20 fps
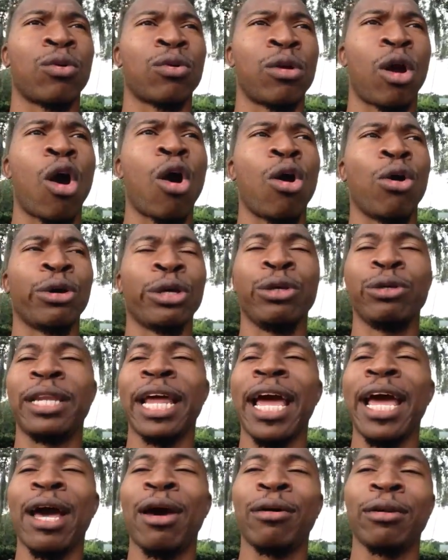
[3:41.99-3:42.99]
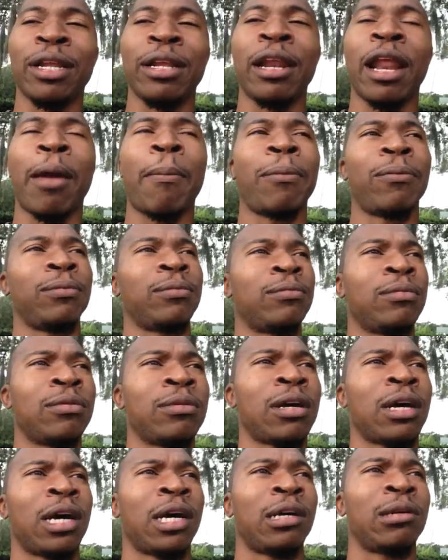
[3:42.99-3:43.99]
hold you down and they
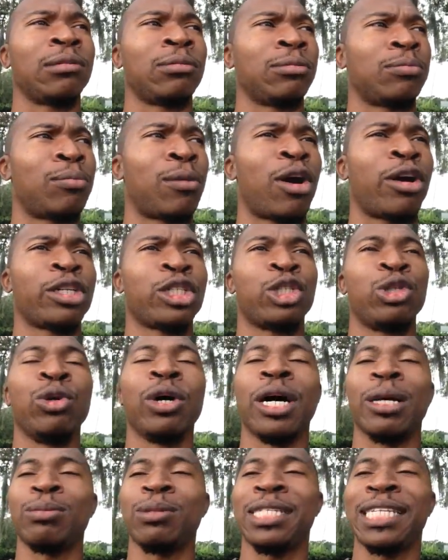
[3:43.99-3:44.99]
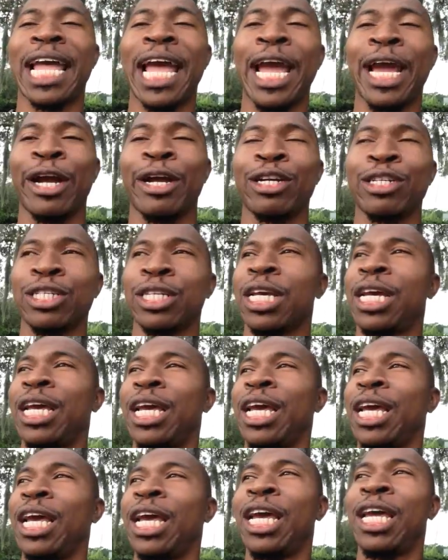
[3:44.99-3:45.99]
march you upstairs,
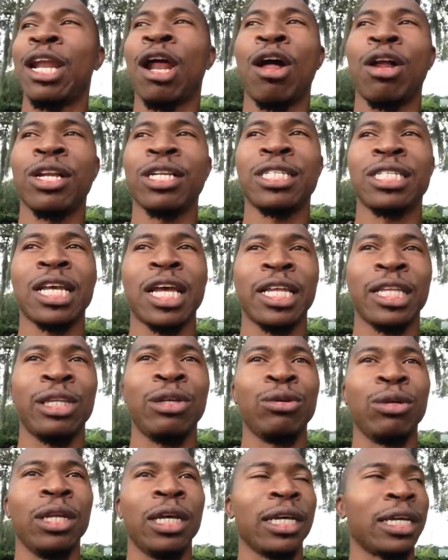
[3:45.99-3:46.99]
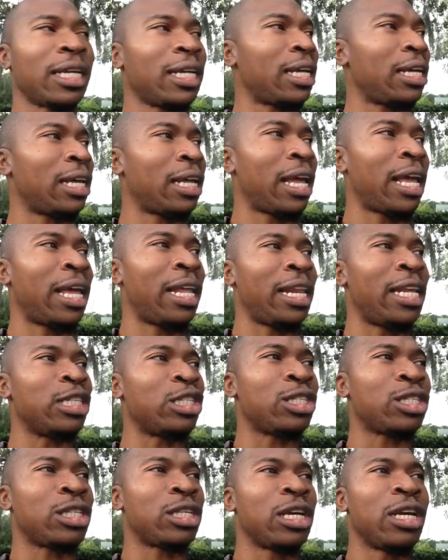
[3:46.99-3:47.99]
and all of a sudden you look and
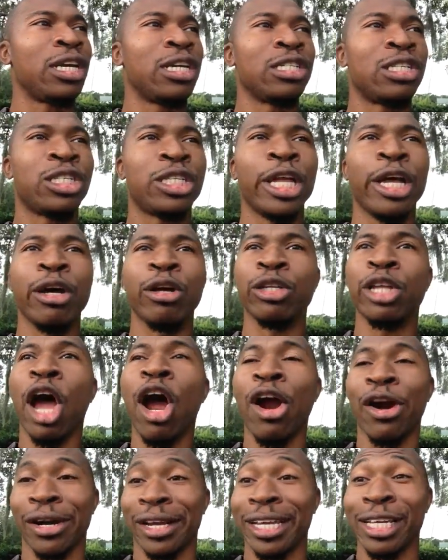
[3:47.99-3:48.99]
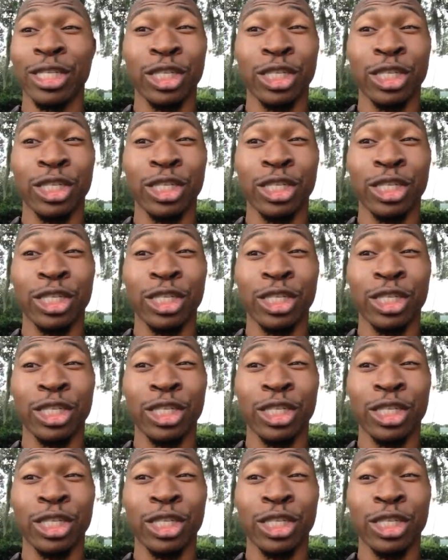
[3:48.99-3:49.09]
it's still dark.